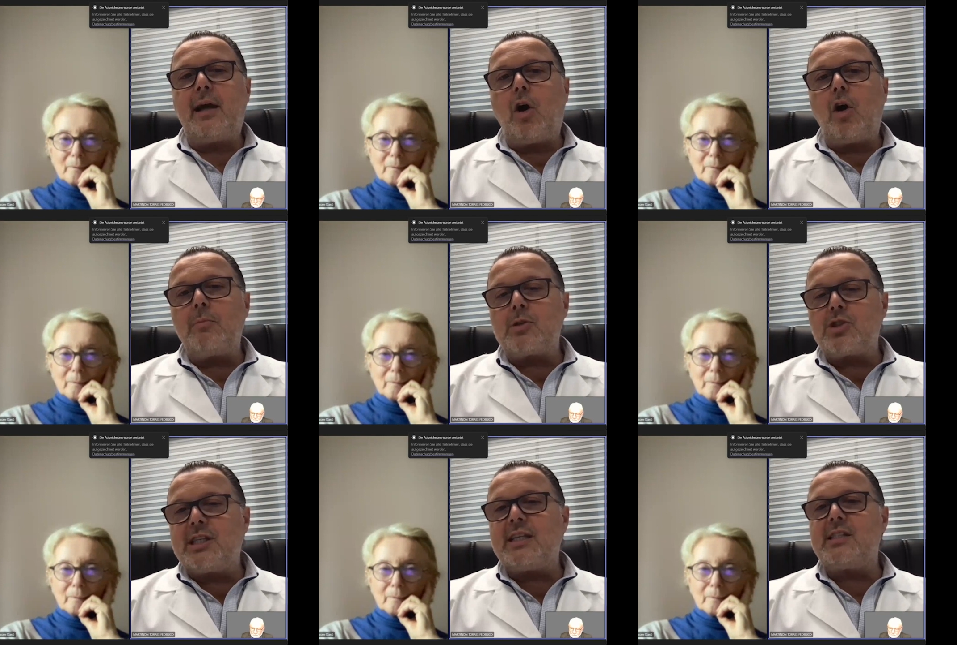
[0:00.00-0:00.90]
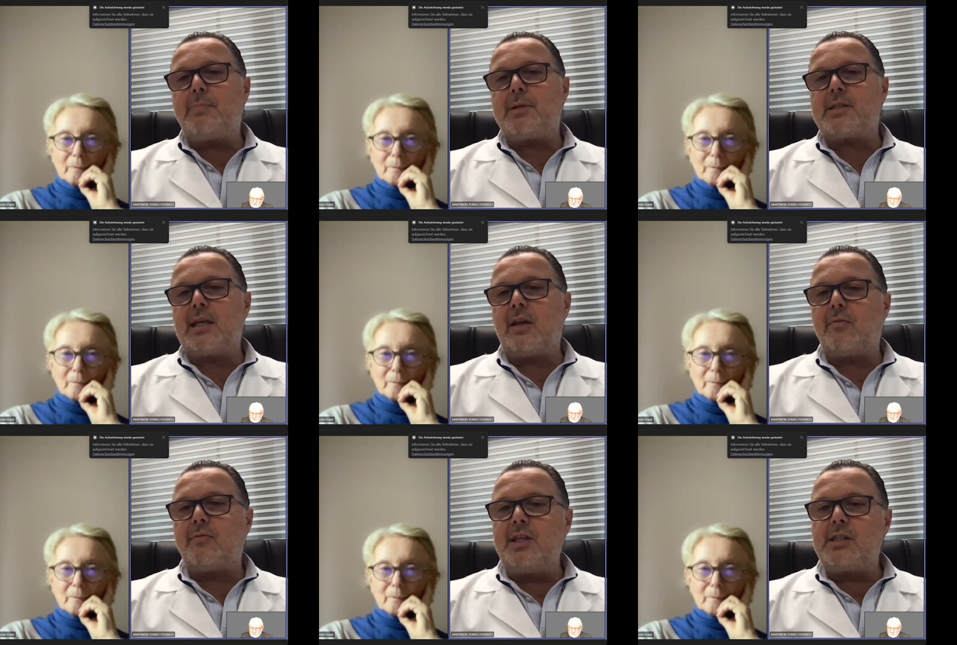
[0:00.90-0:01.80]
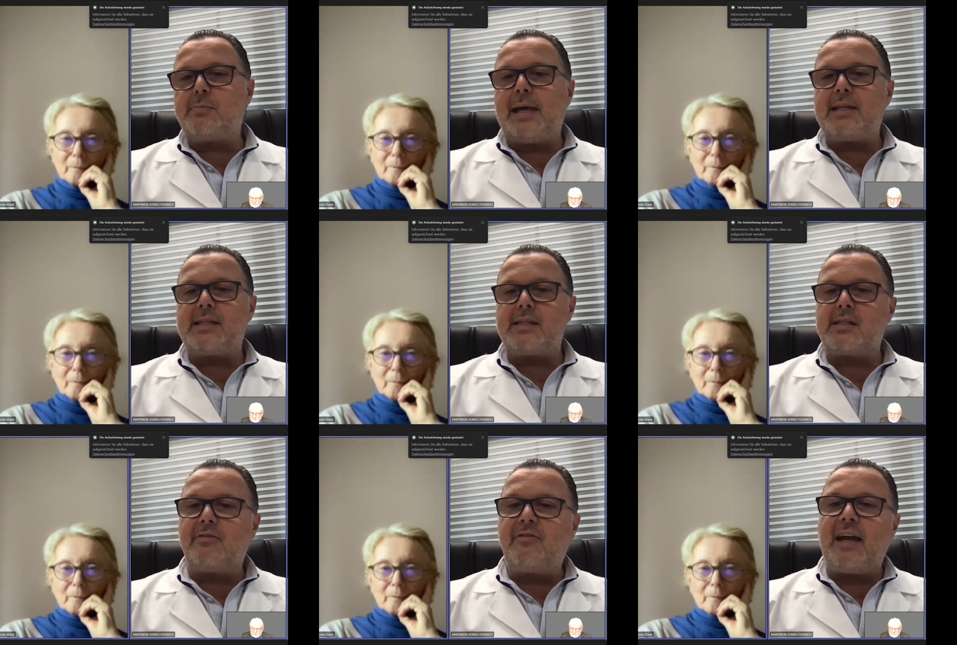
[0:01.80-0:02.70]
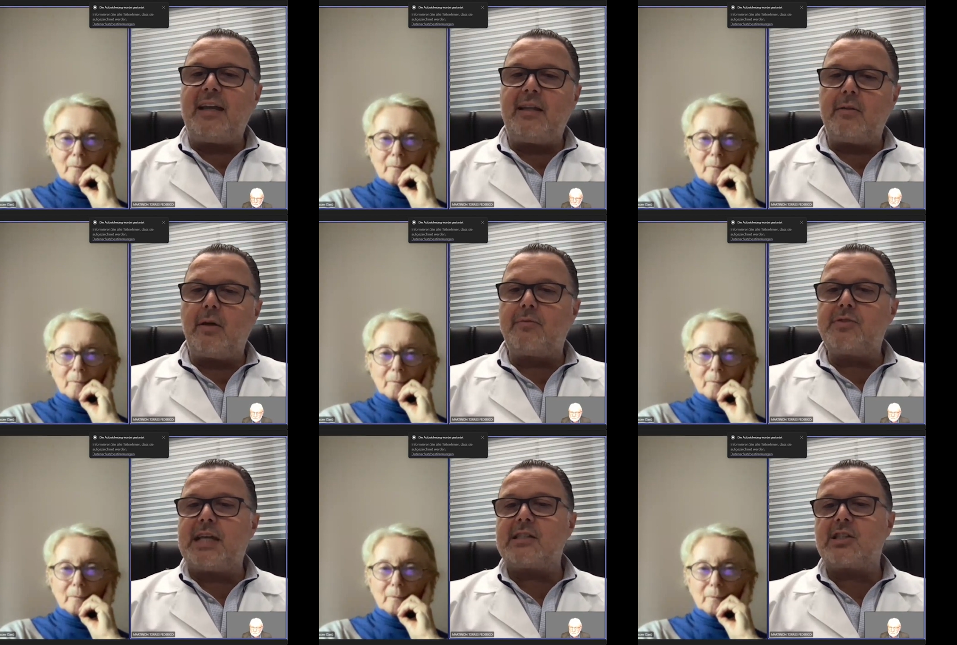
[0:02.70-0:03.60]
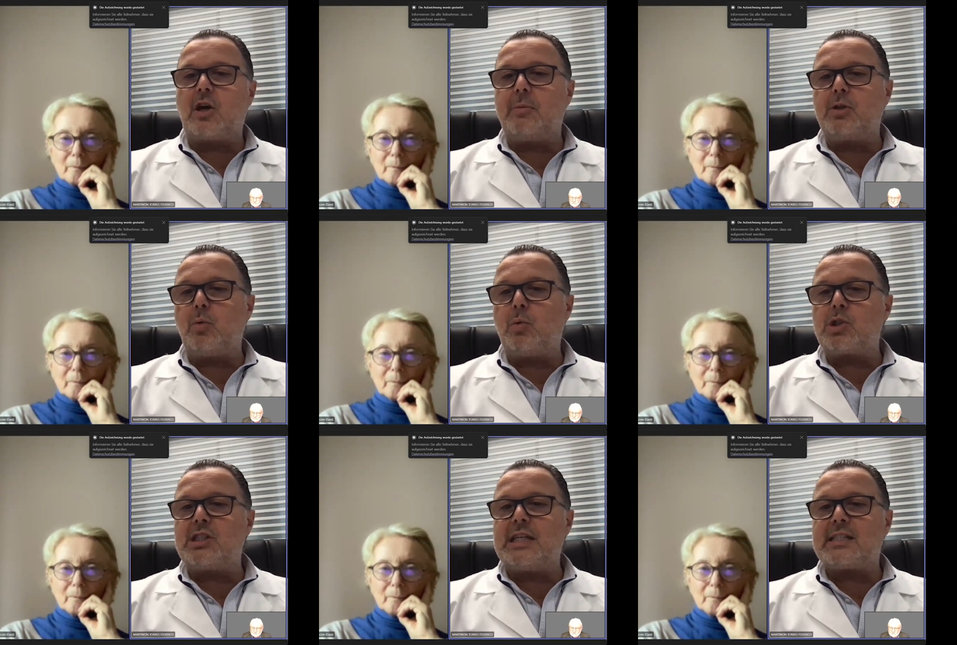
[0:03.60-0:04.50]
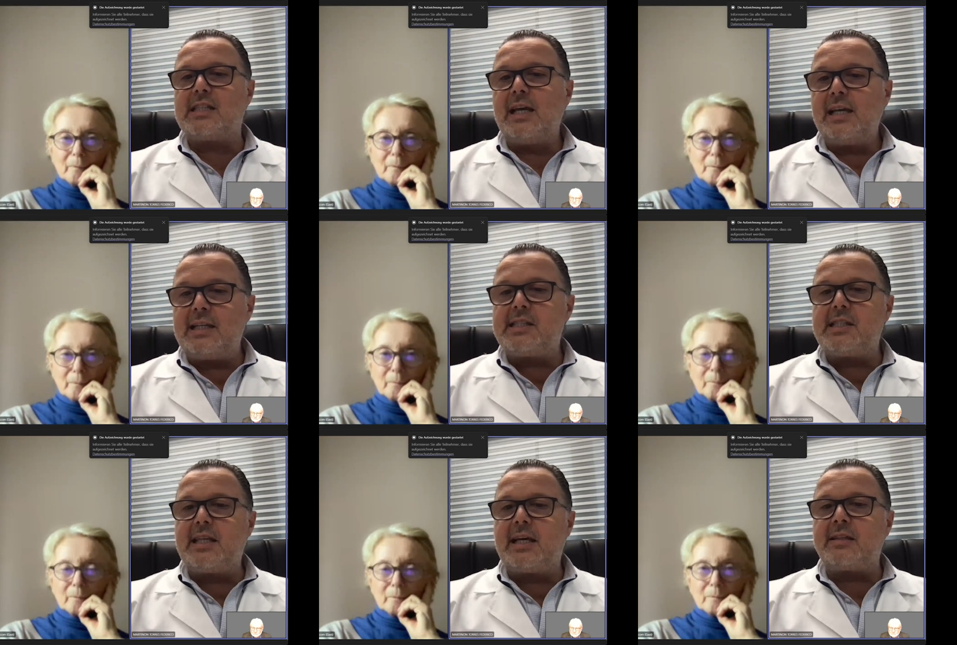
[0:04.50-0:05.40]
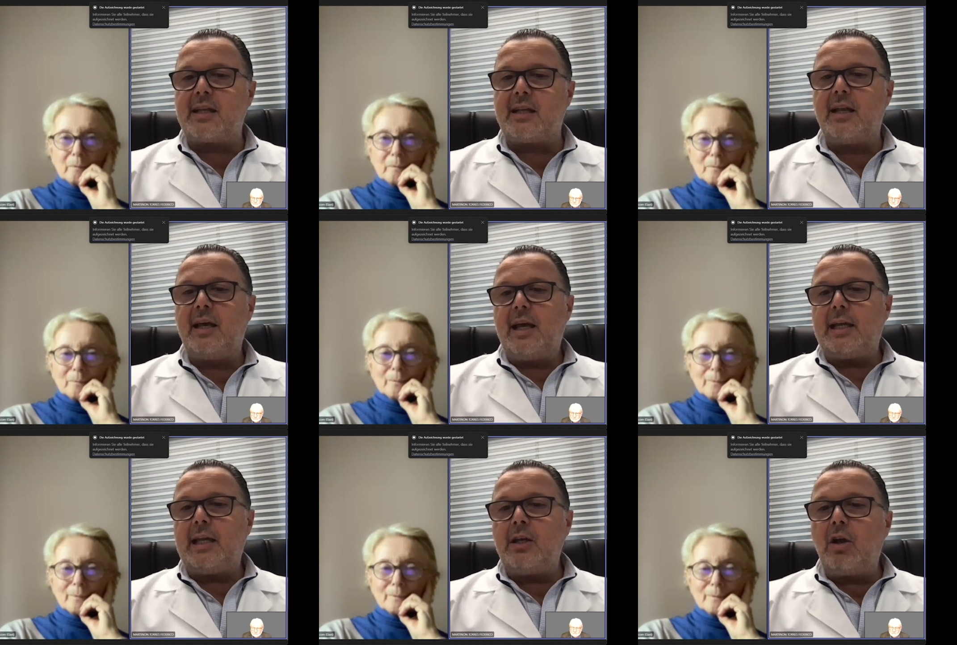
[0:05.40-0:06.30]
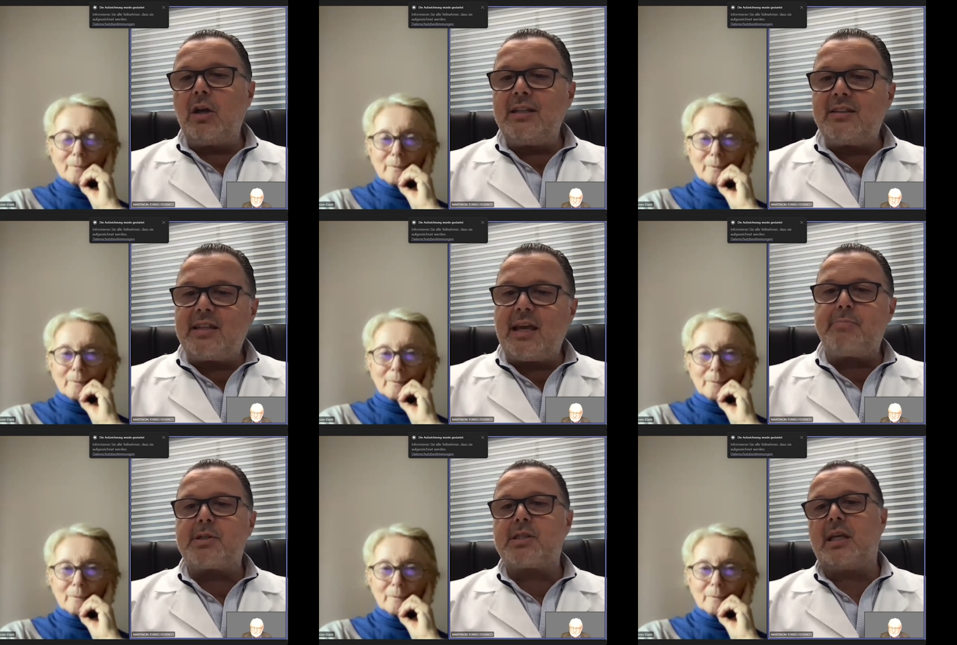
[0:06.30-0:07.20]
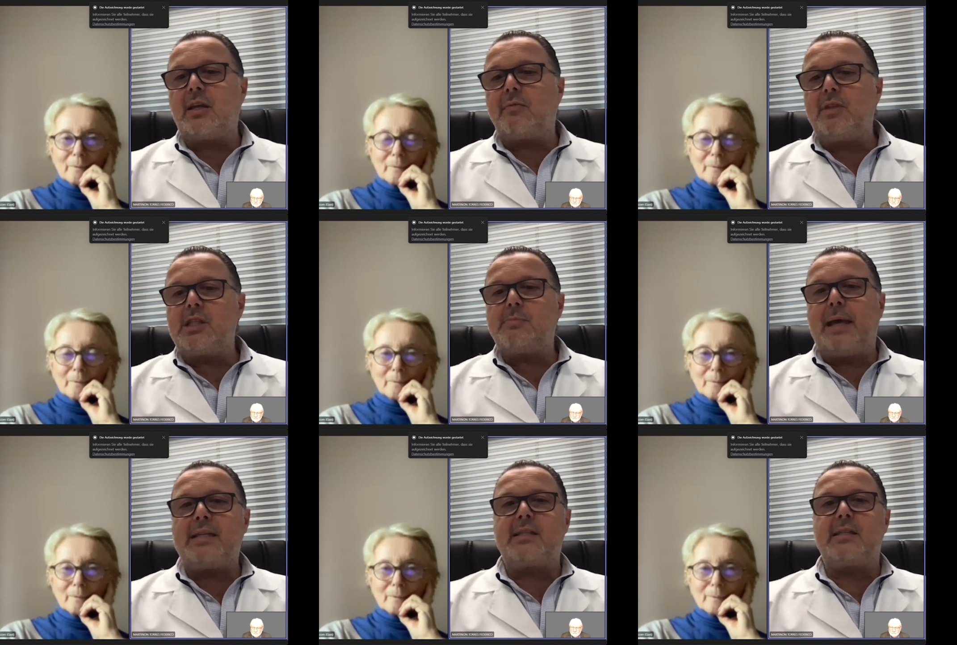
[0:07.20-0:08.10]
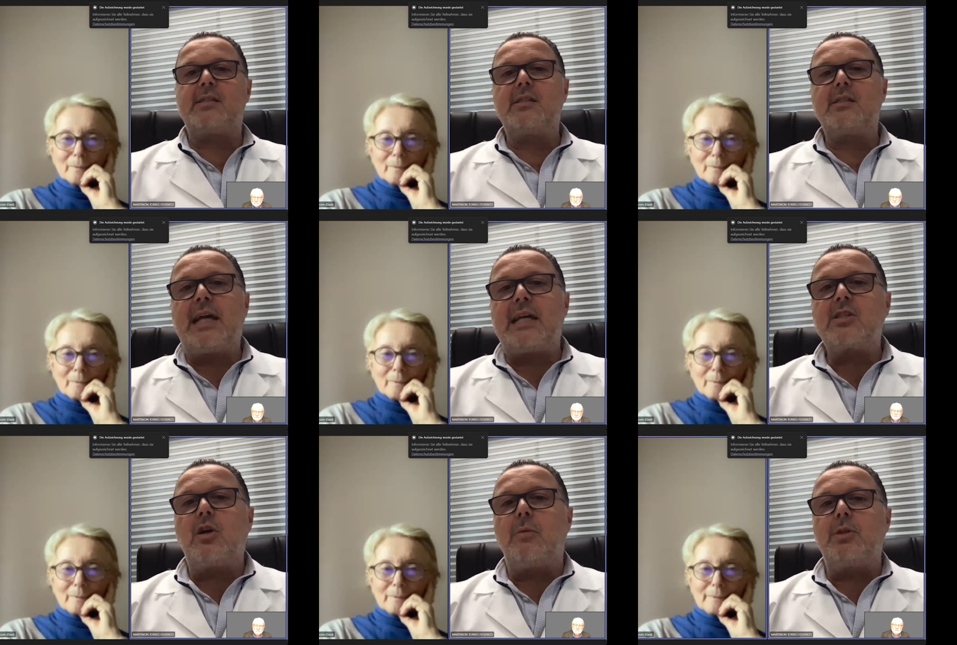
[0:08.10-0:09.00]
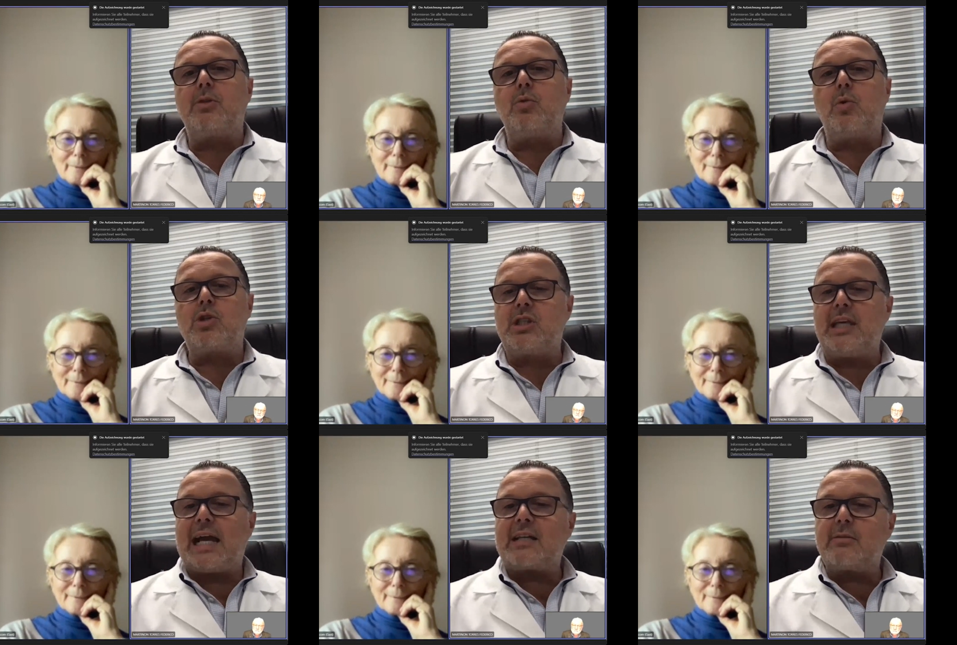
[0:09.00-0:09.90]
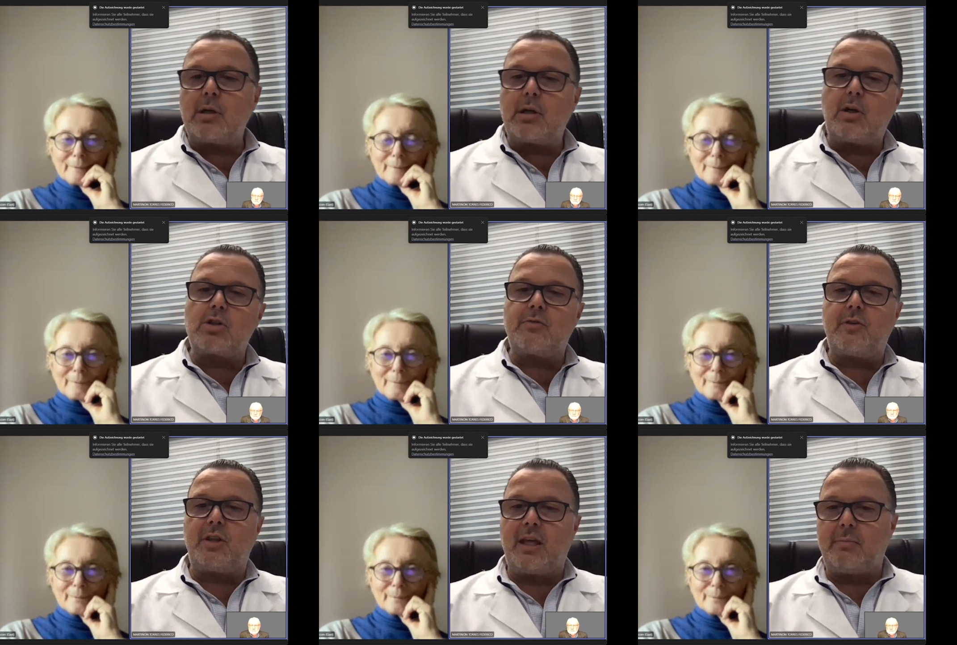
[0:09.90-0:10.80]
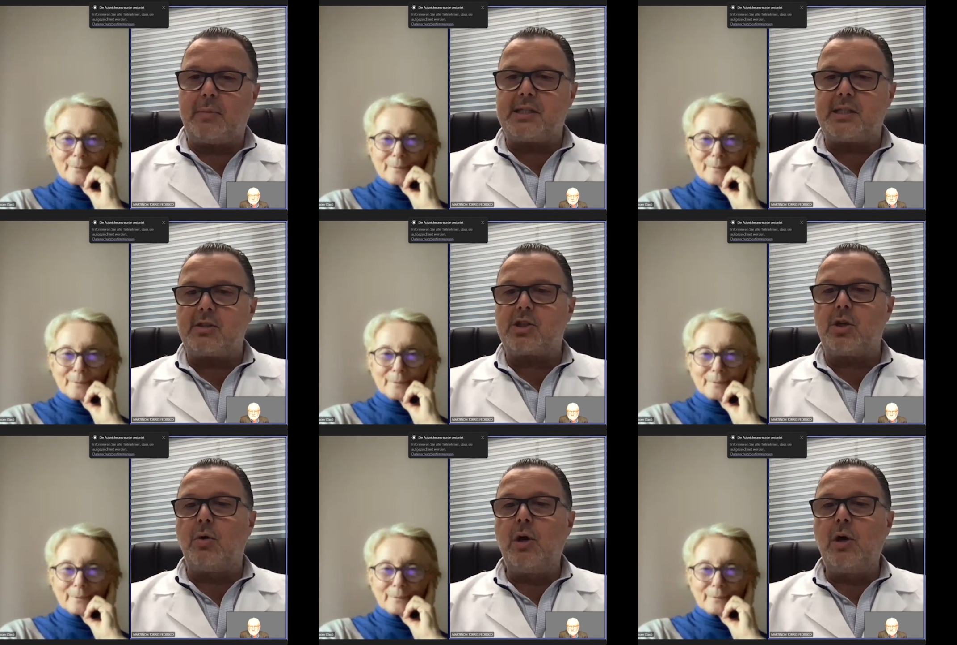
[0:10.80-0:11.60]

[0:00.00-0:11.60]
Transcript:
Speaker 1: almost 60% of these patients, the finding of SARS-CoV-2 was just incidental, and in only 10% of these patients, SARS-CoV-2 was the actual cause for the admission. So